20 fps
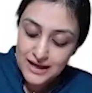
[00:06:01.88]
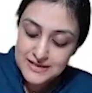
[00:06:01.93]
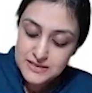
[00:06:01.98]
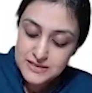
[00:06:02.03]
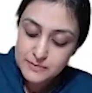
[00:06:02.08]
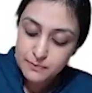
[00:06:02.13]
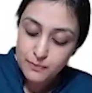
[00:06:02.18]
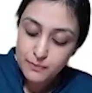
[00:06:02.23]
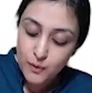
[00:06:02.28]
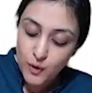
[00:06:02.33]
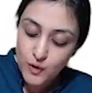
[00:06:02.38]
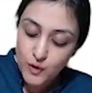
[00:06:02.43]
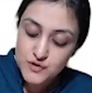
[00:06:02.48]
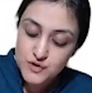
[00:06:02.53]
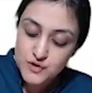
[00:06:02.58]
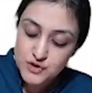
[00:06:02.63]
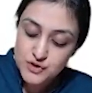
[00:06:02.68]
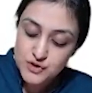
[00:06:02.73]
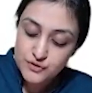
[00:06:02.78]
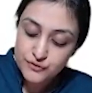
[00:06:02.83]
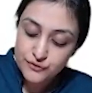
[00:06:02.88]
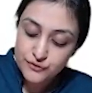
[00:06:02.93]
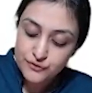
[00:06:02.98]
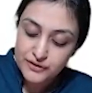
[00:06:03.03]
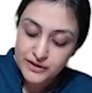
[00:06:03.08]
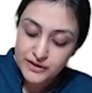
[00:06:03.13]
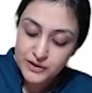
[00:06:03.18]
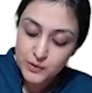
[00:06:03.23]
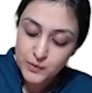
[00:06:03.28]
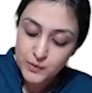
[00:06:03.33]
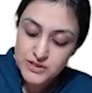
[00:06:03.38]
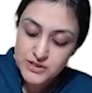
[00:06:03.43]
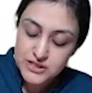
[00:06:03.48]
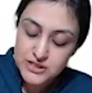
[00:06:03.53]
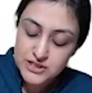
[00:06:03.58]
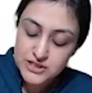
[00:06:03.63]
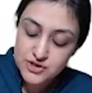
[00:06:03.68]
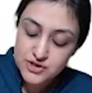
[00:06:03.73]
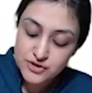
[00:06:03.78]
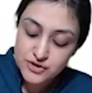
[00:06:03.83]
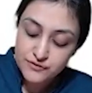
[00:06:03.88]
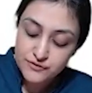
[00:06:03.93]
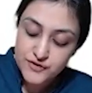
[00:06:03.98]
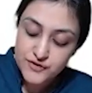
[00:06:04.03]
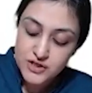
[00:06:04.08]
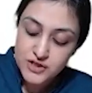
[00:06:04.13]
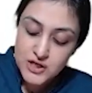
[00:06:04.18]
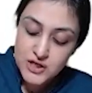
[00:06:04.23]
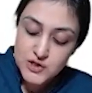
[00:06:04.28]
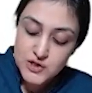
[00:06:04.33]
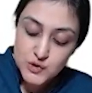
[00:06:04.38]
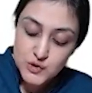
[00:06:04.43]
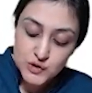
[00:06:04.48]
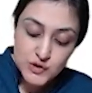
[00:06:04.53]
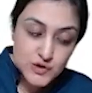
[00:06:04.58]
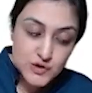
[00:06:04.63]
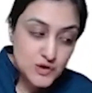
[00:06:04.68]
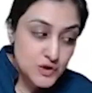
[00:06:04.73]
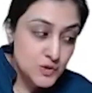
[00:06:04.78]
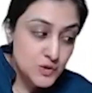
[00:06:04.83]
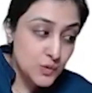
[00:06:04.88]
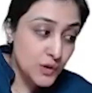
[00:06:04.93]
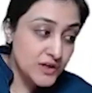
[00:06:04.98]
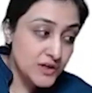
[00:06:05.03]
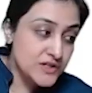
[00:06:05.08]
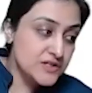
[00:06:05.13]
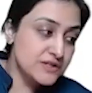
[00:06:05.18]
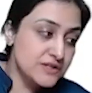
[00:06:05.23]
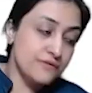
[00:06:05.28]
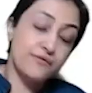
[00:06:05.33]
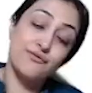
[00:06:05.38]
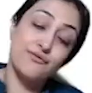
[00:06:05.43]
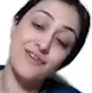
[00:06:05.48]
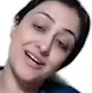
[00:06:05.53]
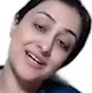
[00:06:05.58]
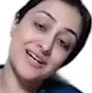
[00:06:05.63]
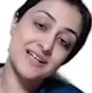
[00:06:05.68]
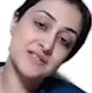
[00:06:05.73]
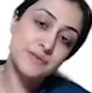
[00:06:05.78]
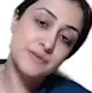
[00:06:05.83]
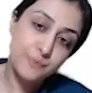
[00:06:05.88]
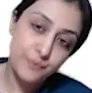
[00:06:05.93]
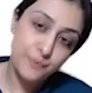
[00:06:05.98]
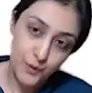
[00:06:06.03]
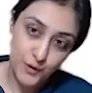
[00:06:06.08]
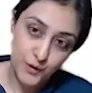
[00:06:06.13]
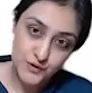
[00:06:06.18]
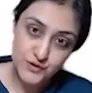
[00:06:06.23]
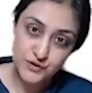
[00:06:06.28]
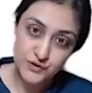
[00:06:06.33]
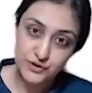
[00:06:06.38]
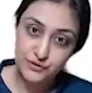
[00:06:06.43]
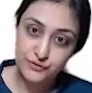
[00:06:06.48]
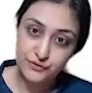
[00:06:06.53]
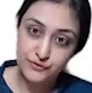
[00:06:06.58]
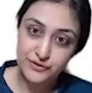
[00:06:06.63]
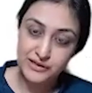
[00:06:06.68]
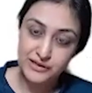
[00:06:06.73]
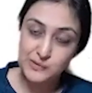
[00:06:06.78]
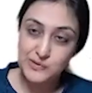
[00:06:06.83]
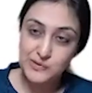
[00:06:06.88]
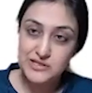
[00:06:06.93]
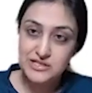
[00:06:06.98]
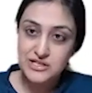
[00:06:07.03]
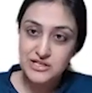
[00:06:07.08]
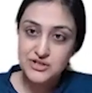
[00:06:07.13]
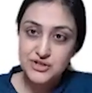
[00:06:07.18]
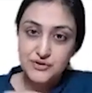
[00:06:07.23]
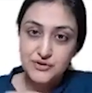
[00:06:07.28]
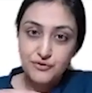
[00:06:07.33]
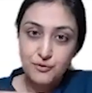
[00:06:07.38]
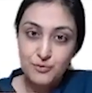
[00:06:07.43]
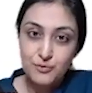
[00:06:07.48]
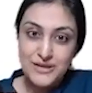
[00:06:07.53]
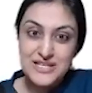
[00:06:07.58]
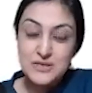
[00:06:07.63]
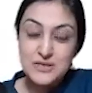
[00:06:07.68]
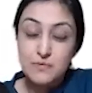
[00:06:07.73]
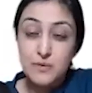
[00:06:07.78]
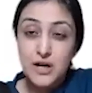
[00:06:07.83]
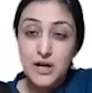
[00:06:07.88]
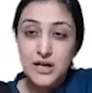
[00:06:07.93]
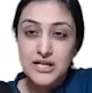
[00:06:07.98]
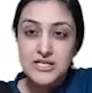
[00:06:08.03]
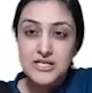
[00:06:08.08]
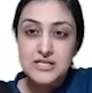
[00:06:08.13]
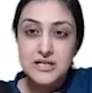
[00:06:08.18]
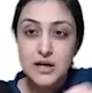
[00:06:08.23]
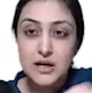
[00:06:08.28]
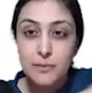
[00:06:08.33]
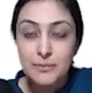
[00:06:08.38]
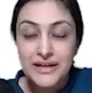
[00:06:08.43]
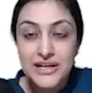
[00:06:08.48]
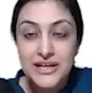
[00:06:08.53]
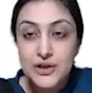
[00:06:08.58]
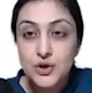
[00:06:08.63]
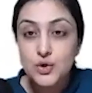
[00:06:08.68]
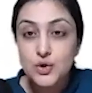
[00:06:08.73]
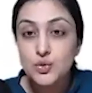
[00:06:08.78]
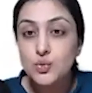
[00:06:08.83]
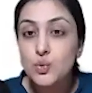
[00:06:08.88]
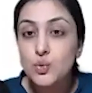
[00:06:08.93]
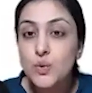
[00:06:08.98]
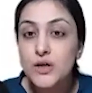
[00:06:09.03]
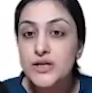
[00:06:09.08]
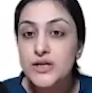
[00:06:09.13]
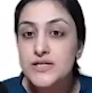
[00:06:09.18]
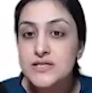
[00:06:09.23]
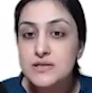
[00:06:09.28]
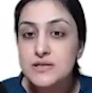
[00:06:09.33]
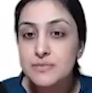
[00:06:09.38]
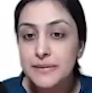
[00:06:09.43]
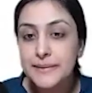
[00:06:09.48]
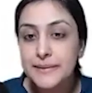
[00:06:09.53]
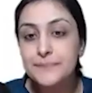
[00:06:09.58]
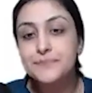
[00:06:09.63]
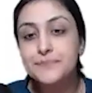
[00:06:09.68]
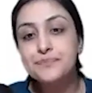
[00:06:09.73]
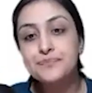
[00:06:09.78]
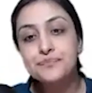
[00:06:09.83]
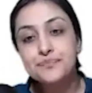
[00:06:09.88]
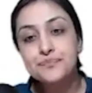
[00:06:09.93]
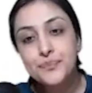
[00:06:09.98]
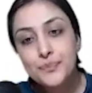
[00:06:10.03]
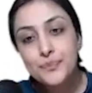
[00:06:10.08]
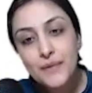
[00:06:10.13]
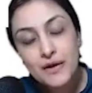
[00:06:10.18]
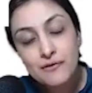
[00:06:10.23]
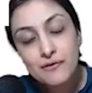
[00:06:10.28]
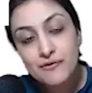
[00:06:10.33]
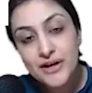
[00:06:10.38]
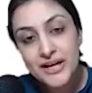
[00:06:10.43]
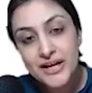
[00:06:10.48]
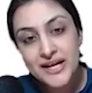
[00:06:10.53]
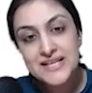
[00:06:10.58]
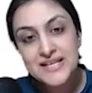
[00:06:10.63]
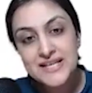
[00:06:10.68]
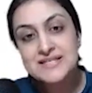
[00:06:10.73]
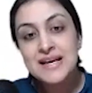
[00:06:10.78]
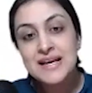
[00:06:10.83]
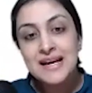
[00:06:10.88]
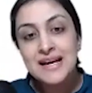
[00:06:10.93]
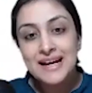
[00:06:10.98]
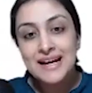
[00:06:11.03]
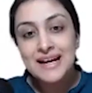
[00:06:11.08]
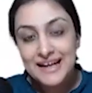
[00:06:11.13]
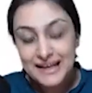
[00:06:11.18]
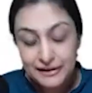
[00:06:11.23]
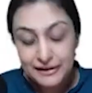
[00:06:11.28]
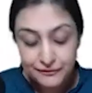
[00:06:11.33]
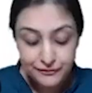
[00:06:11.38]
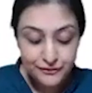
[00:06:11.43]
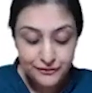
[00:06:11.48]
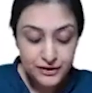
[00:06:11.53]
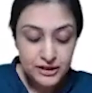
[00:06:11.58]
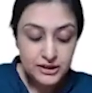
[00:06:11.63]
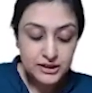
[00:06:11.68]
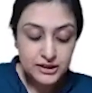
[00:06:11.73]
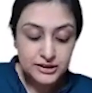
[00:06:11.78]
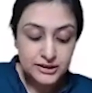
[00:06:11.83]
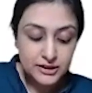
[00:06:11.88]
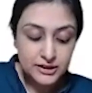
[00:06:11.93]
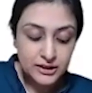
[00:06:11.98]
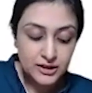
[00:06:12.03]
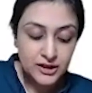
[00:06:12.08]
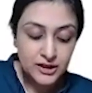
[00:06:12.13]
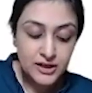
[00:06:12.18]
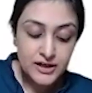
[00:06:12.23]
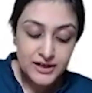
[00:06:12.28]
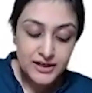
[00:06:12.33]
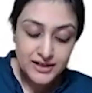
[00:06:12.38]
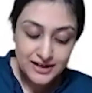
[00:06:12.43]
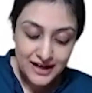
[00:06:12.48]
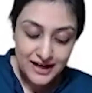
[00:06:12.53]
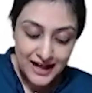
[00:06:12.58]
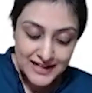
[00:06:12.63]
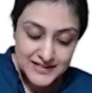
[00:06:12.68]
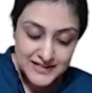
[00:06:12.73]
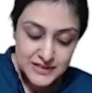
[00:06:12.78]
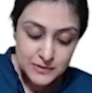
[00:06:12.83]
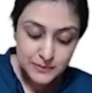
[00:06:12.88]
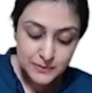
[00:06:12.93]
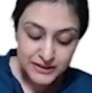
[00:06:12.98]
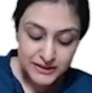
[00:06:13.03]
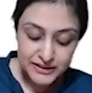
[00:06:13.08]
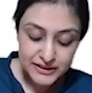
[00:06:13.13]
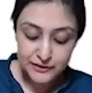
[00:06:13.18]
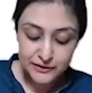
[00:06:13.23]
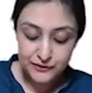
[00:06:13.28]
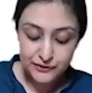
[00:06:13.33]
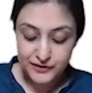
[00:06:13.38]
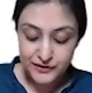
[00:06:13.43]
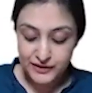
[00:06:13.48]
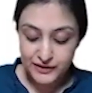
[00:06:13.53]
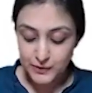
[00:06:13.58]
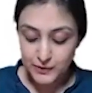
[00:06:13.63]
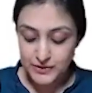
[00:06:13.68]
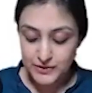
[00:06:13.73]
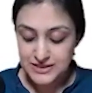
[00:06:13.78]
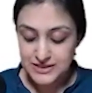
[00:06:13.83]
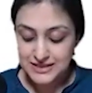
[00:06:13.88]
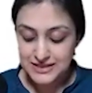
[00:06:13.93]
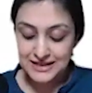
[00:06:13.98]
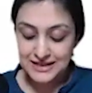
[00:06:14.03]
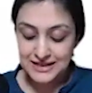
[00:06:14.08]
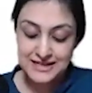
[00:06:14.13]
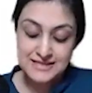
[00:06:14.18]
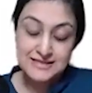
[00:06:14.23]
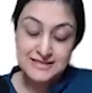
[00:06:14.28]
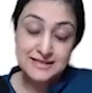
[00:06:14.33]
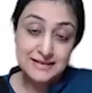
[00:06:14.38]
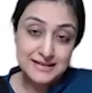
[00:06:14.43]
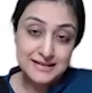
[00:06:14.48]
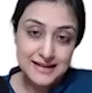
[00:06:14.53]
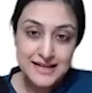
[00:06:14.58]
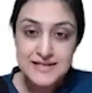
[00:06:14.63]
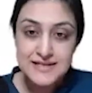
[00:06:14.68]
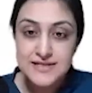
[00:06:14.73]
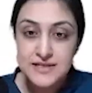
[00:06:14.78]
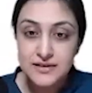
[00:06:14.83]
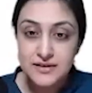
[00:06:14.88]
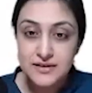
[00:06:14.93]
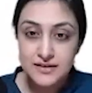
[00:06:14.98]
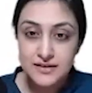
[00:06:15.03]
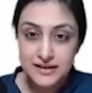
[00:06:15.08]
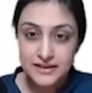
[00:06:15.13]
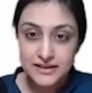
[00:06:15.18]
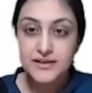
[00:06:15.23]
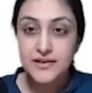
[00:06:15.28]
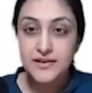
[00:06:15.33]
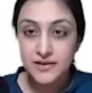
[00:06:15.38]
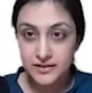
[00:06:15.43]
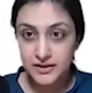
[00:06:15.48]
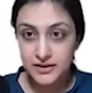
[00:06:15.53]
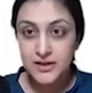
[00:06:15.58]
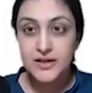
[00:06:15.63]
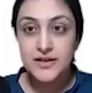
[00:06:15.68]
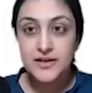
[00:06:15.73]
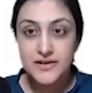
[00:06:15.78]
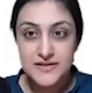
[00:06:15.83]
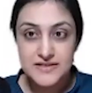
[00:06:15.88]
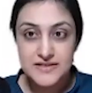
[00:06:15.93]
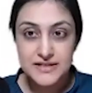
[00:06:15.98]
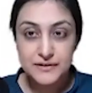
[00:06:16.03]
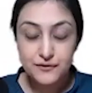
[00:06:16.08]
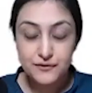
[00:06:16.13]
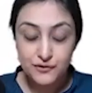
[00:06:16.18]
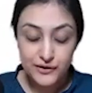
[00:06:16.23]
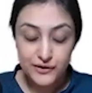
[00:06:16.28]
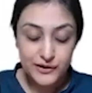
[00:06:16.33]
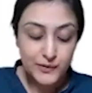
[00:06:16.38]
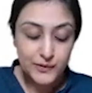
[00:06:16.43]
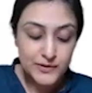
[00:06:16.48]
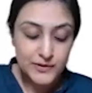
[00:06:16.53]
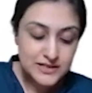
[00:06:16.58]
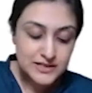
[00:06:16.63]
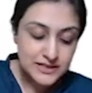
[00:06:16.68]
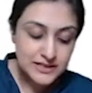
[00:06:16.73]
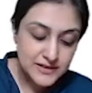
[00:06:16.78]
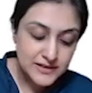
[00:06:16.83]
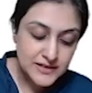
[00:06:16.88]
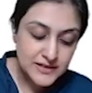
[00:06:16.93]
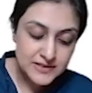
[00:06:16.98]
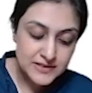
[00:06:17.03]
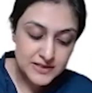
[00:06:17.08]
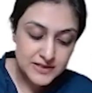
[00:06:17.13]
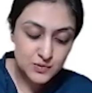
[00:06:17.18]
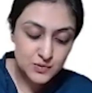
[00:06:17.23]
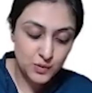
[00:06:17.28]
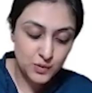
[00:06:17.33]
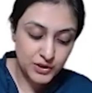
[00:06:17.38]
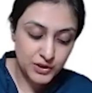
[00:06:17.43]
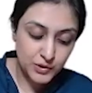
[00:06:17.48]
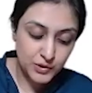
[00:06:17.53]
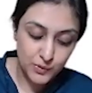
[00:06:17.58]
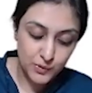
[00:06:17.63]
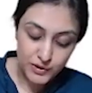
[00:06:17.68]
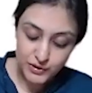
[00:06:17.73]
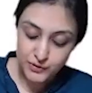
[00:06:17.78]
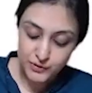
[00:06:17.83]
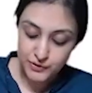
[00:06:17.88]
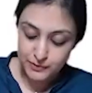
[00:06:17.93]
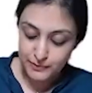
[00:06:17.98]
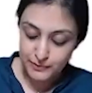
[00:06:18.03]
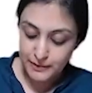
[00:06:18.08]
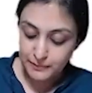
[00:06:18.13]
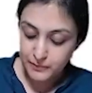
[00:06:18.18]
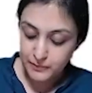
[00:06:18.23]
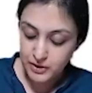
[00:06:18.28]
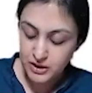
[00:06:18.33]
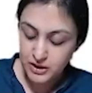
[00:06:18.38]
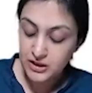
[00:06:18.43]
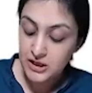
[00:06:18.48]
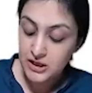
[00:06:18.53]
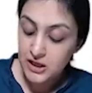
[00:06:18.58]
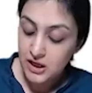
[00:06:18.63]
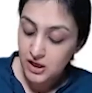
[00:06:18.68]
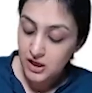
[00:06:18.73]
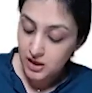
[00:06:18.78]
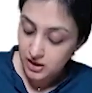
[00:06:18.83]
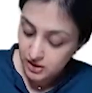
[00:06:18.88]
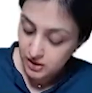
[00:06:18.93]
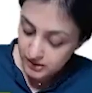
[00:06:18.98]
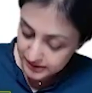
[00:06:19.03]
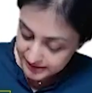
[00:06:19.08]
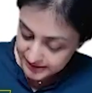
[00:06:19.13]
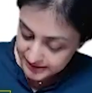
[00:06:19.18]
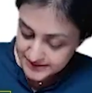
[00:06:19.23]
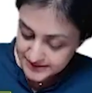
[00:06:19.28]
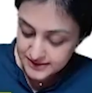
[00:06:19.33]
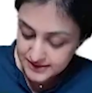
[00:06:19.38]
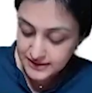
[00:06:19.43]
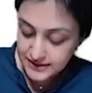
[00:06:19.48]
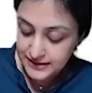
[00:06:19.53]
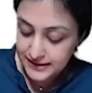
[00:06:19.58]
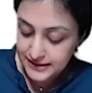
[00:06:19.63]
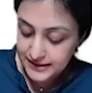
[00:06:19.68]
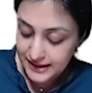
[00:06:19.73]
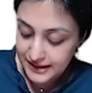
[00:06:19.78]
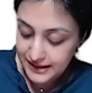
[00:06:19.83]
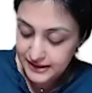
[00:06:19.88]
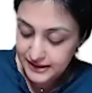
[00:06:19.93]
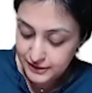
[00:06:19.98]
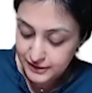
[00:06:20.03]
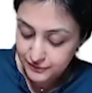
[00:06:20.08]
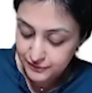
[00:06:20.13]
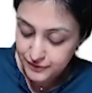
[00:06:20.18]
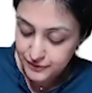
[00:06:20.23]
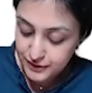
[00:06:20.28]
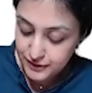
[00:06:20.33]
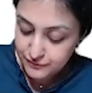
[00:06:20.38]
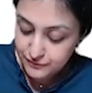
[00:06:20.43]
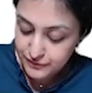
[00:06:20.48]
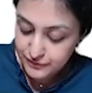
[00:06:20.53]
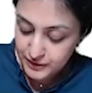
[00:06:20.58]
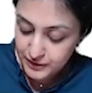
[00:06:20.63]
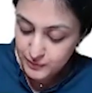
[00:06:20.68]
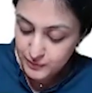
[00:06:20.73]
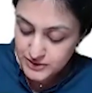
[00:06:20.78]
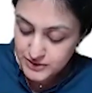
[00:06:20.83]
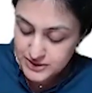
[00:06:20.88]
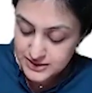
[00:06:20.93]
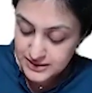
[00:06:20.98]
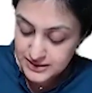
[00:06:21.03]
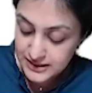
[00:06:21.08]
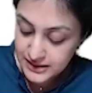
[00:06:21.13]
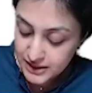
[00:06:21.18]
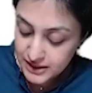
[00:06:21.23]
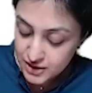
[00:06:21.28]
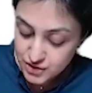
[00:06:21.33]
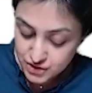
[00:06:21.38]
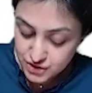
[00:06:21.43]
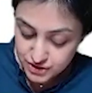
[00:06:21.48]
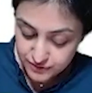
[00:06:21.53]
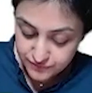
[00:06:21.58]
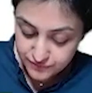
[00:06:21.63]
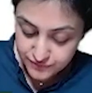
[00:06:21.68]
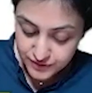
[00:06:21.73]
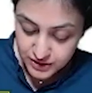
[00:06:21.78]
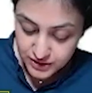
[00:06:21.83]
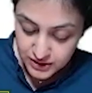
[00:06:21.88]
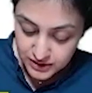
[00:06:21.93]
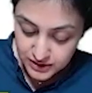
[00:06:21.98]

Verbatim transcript: as a positive frequency shift. So this is what is defined as a positive frequency shift means blood is coming towards me Whereas if the transmitted frequency is lesser than the received frequency, this is what you want to remember uh, is the negative frequency shift